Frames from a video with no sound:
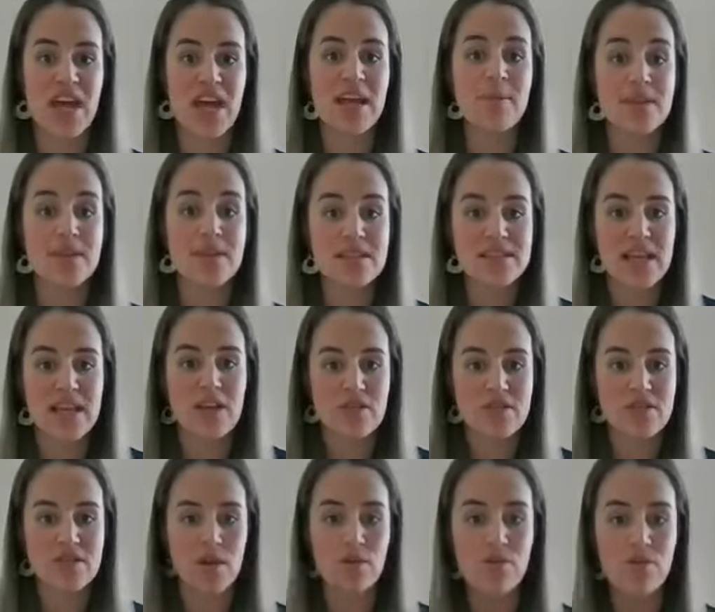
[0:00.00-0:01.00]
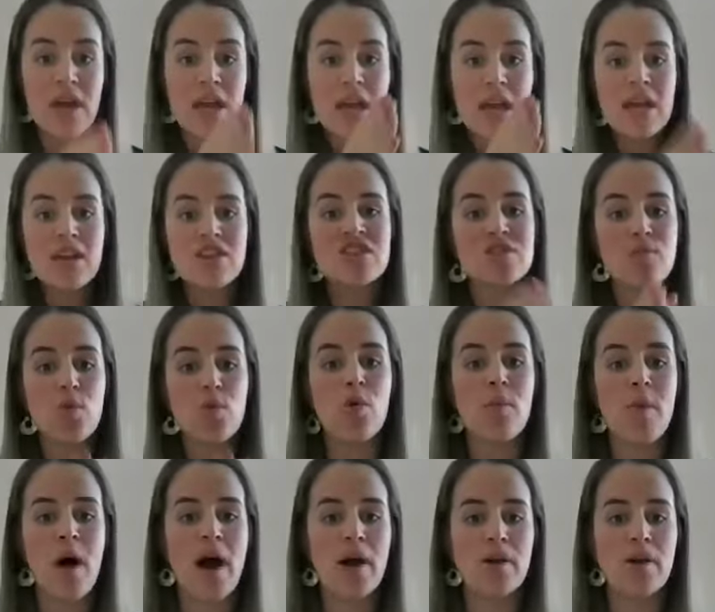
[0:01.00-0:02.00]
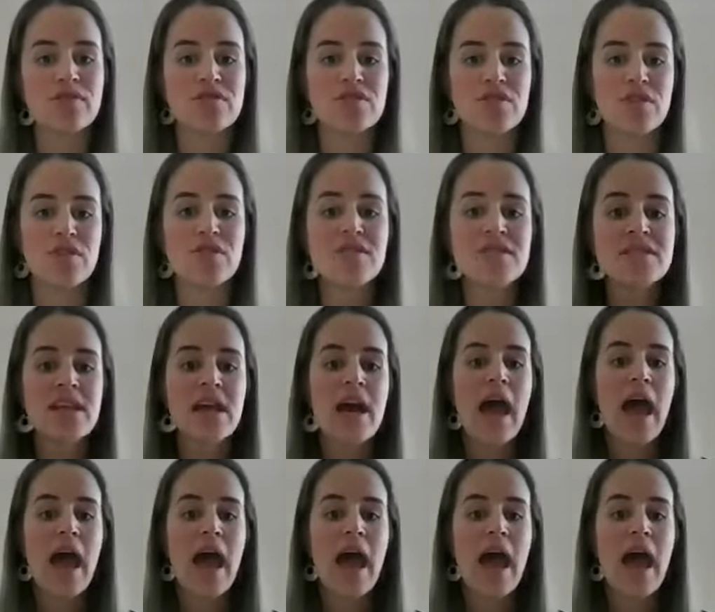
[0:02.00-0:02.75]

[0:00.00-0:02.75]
day, but set yourself small milestones.